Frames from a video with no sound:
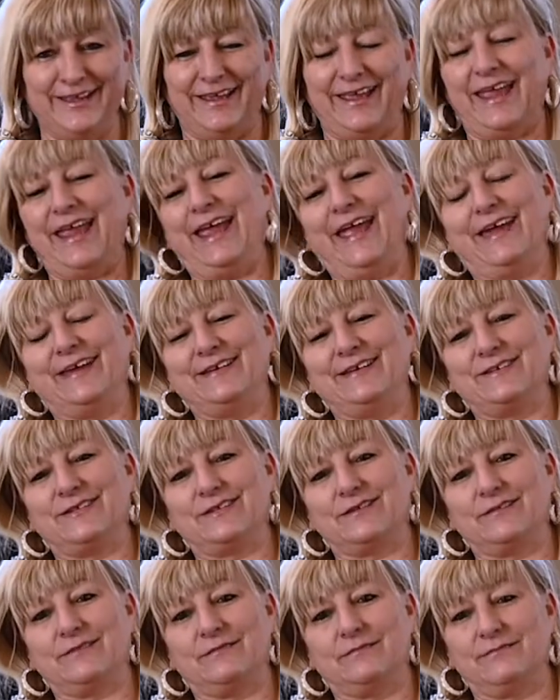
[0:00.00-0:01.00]
and
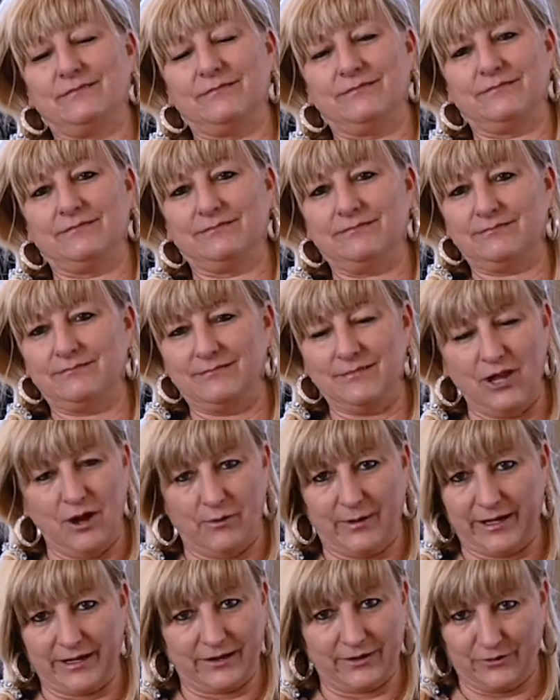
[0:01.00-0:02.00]
no
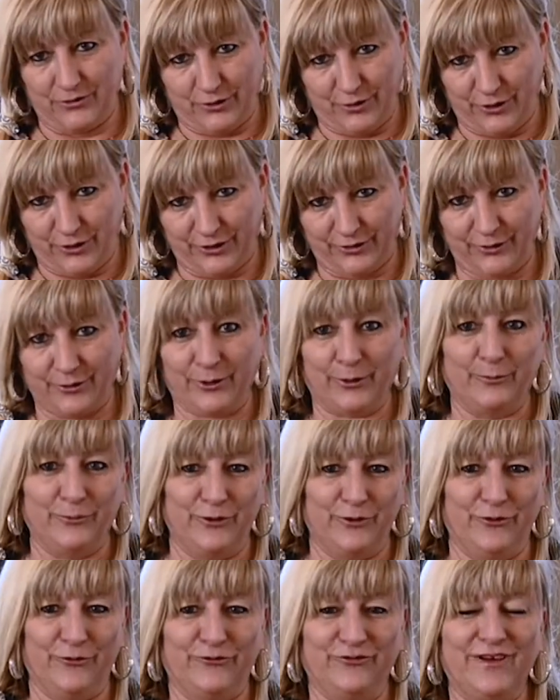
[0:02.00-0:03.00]
one could cook or
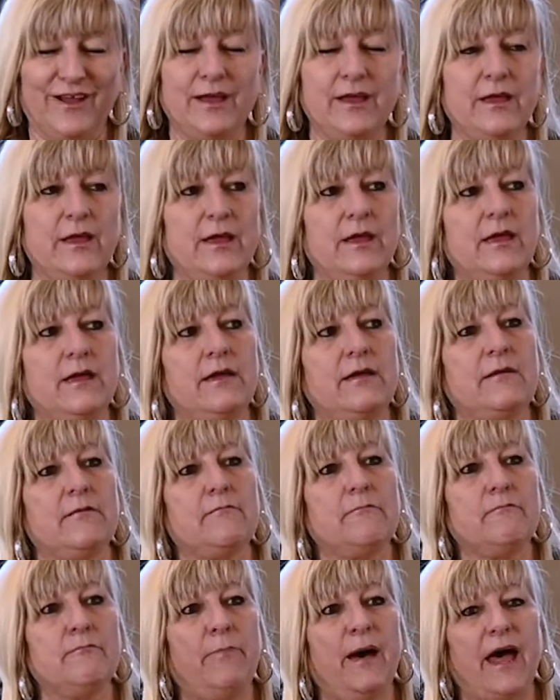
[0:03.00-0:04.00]
move.
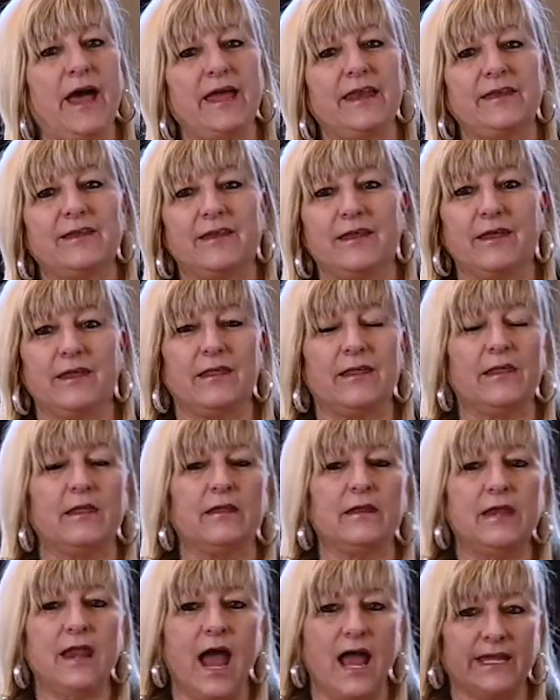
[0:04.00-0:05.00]
But
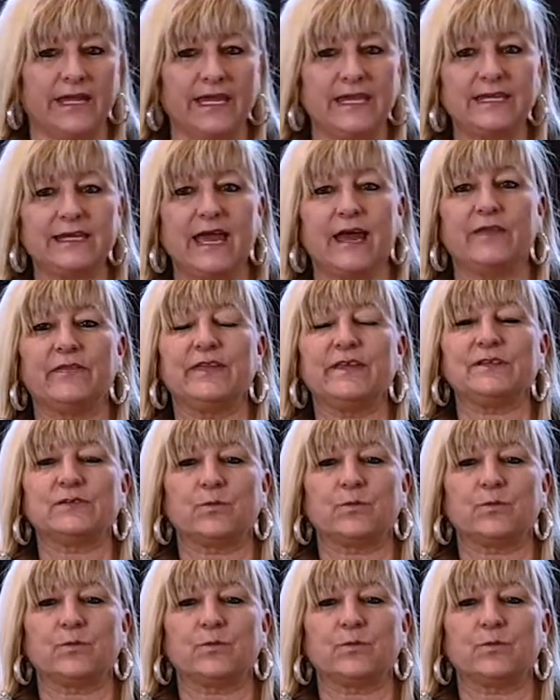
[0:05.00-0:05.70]
knocking down these